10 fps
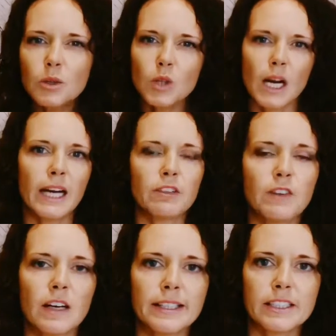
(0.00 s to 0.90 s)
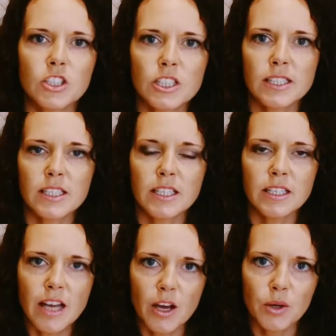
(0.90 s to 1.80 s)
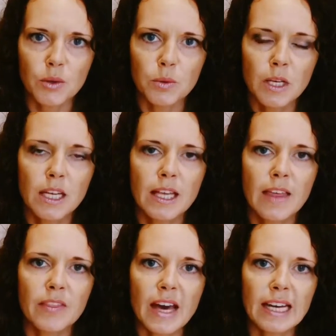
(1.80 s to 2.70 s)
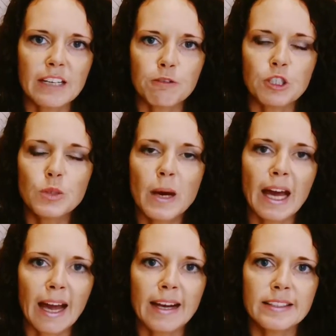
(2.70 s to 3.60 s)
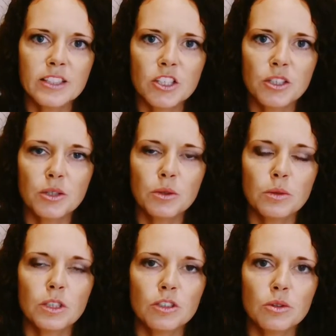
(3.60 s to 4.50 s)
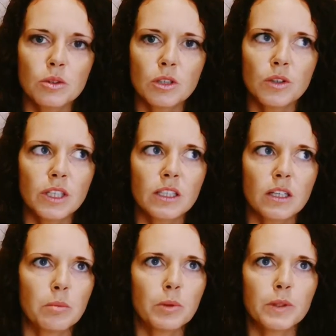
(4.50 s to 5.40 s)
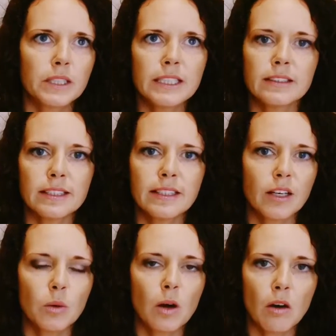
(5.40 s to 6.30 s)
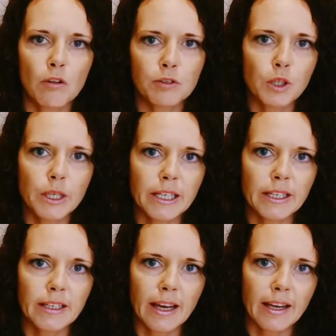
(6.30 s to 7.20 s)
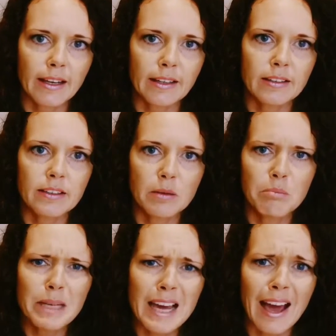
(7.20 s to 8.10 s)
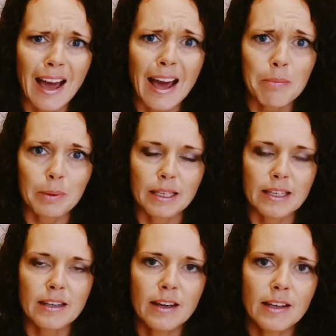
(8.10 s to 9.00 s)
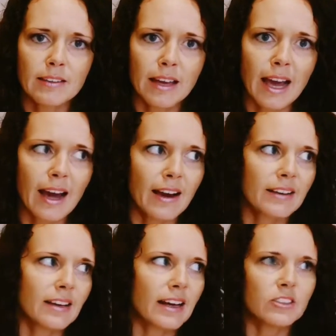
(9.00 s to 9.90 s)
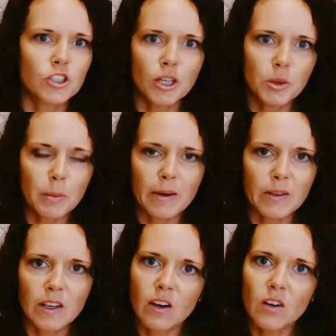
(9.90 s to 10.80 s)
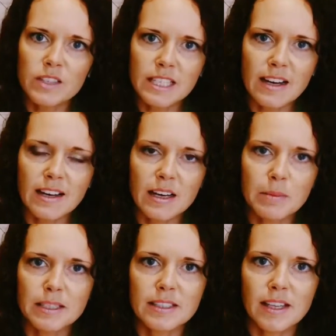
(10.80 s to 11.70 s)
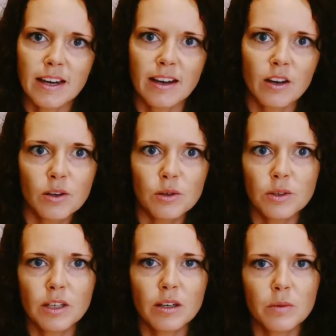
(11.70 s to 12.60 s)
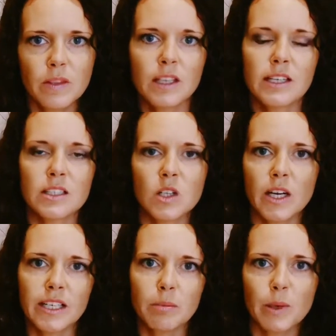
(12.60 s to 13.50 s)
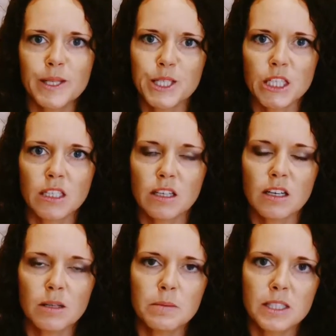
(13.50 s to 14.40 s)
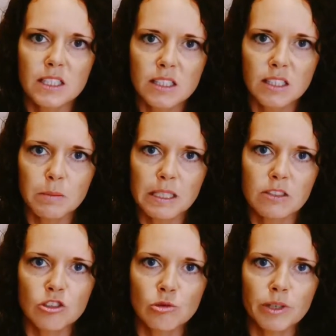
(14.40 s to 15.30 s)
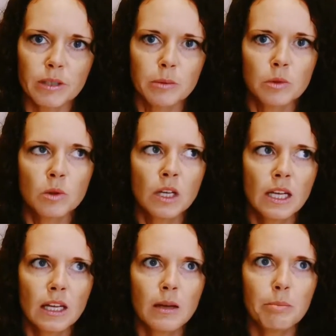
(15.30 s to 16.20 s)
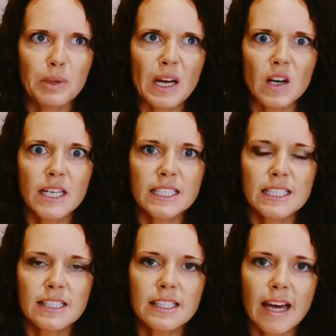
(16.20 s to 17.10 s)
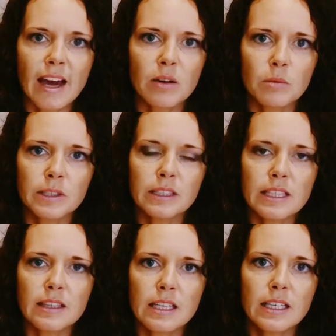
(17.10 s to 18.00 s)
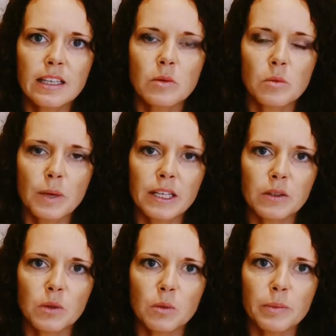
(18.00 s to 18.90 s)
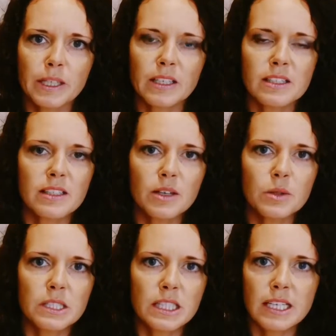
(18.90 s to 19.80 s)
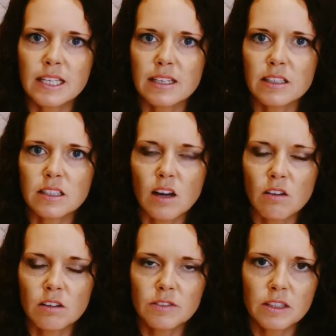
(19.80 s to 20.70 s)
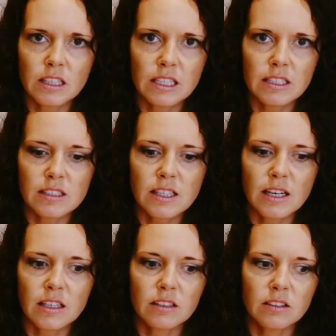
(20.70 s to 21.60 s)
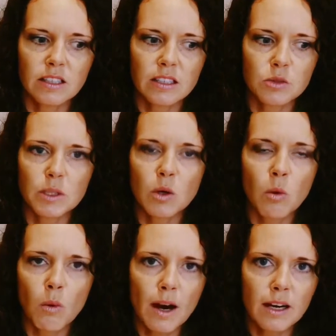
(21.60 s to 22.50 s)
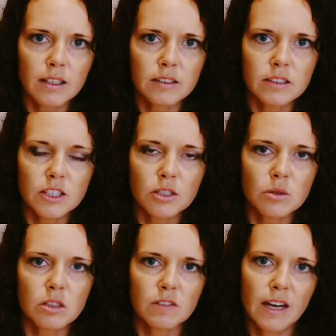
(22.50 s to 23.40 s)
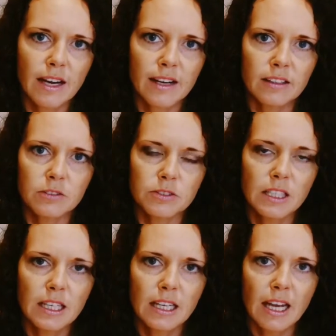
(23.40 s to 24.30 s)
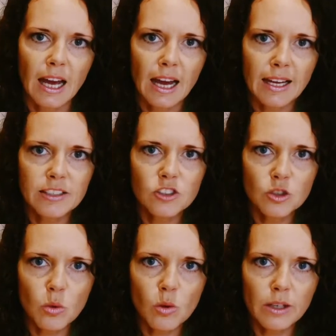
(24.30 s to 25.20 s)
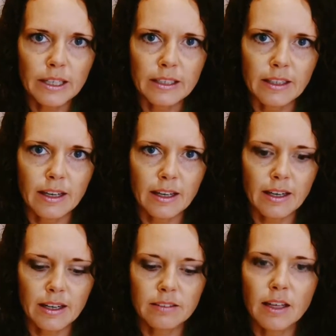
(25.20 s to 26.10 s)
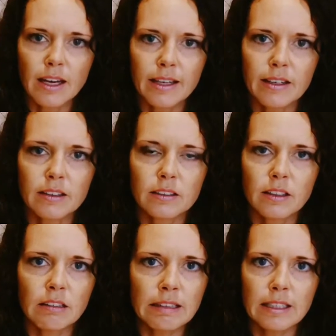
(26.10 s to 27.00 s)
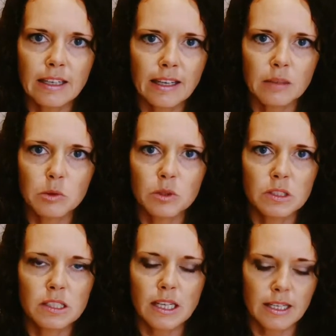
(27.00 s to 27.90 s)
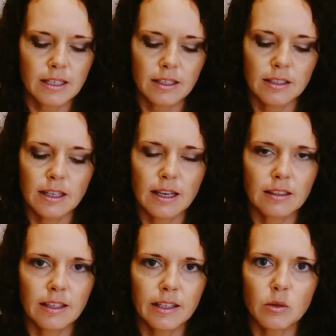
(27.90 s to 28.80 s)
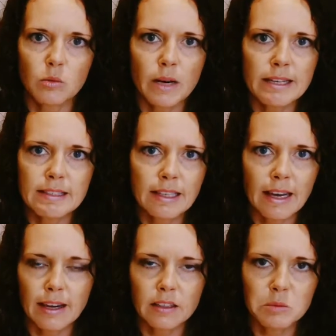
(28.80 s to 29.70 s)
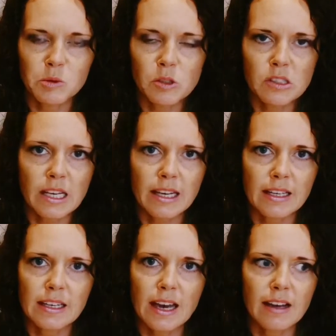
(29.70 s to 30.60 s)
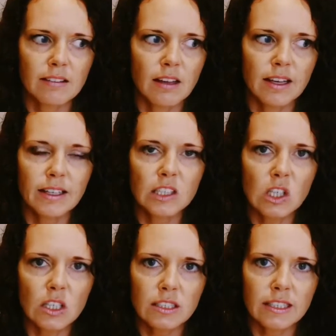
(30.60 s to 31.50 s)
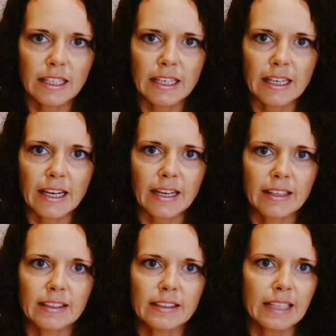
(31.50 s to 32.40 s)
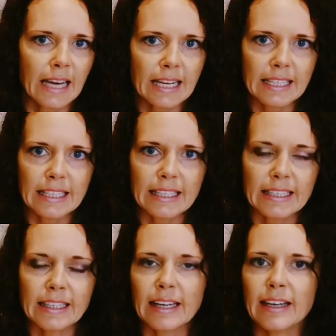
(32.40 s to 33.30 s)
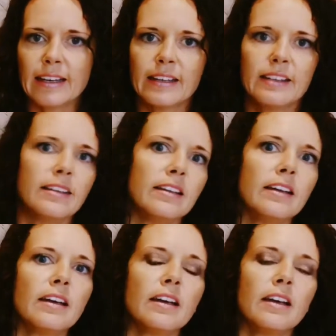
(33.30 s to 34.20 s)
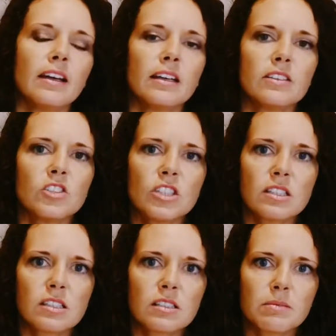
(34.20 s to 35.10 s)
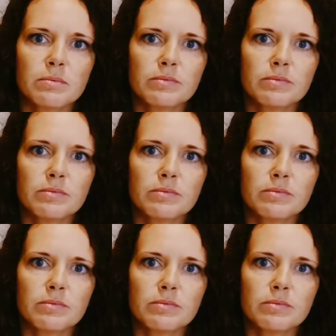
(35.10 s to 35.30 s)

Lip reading: gratifying just to know that if you had to, you could completely go off grid and be happy. Like I joke about it all the time and say, oh, when the next Great Depression comes, it's going to be enjoyable. But honestly, I really think it will, because those things, all of the things that's required to survive, I enjoy. I like cleaning animals, and I like raising animals, and I like gardening and canning, and just